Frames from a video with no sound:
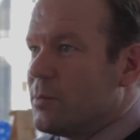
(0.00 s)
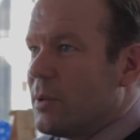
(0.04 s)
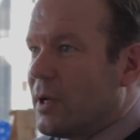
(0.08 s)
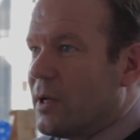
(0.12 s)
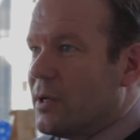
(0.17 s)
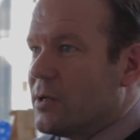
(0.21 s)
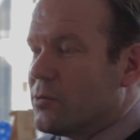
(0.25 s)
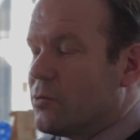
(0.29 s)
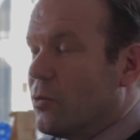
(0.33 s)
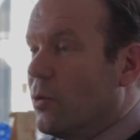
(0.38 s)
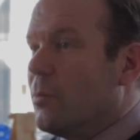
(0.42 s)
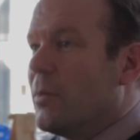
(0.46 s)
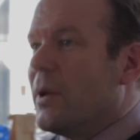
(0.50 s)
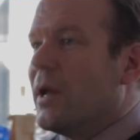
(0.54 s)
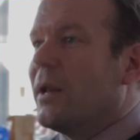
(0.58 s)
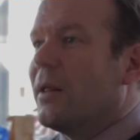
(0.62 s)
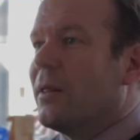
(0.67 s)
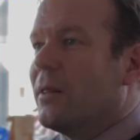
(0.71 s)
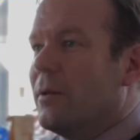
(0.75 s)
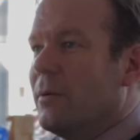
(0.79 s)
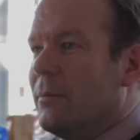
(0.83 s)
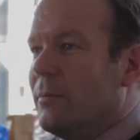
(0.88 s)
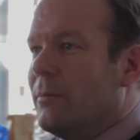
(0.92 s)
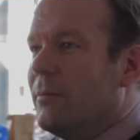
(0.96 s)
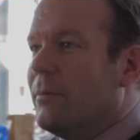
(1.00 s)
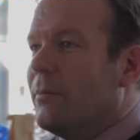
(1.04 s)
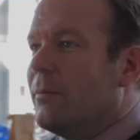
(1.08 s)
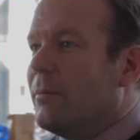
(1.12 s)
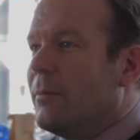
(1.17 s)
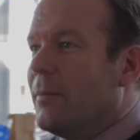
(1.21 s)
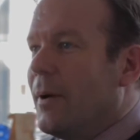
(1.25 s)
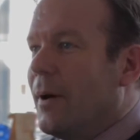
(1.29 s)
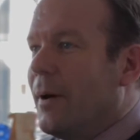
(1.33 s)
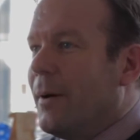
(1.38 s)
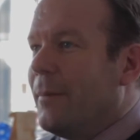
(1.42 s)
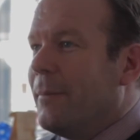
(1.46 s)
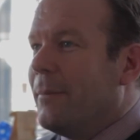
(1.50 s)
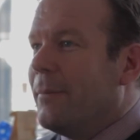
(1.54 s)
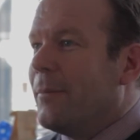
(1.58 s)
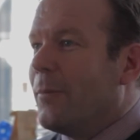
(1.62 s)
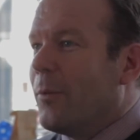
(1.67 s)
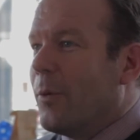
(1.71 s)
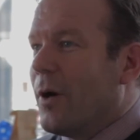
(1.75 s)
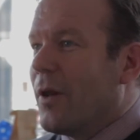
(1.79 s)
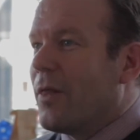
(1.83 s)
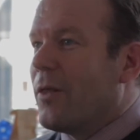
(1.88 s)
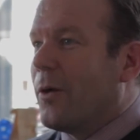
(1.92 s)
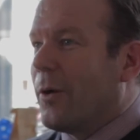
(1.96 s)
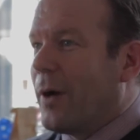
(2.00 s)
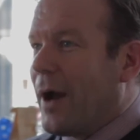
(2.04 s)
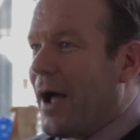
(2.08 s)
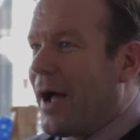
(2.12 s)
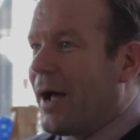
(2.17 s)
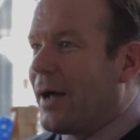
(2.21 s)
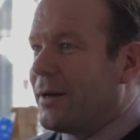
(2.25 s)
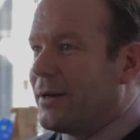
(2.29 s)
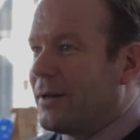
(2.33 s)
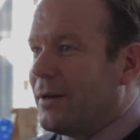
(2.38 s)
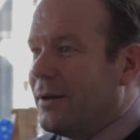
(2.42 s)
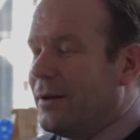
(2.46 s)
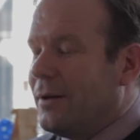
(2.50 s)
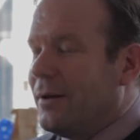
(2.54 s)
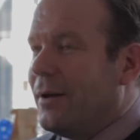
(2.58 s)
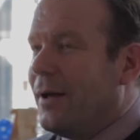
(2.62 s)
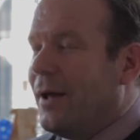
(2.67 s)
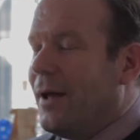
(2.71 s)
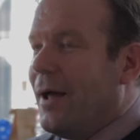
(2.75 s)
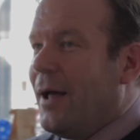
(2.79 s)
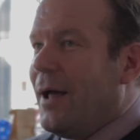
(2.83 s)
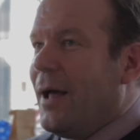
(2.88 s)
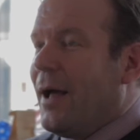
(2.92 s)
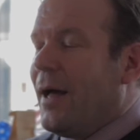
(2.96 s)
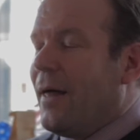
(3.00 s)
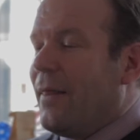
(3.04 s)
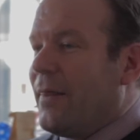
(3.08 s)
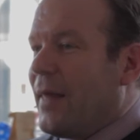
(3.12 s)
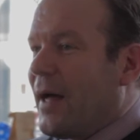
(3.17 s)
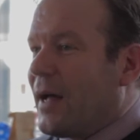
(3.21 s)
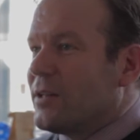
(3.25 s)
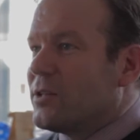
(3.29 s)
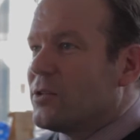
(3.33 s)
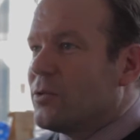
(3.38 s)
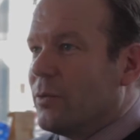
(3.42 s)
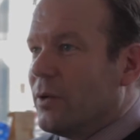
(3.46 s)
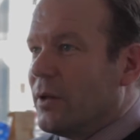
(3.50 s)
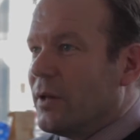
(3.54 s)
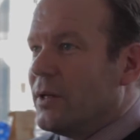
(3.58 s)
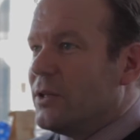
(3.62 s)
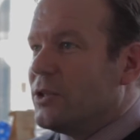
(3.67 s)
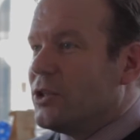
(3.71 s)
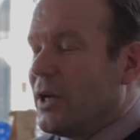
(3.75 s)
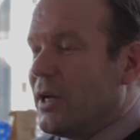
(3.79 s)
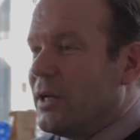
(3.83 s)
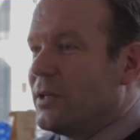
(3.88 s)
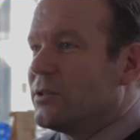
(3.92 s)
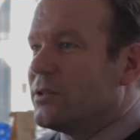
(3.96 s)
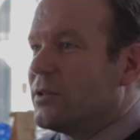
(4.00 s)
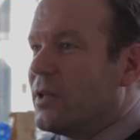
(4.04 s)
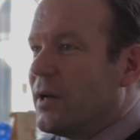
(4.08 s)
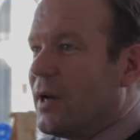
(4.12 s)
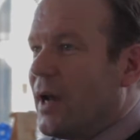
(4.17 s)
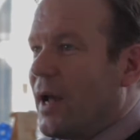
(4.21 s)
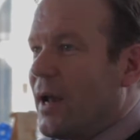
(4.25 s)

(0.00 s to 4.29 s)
because we're meeting them where they're at, and that's really changed the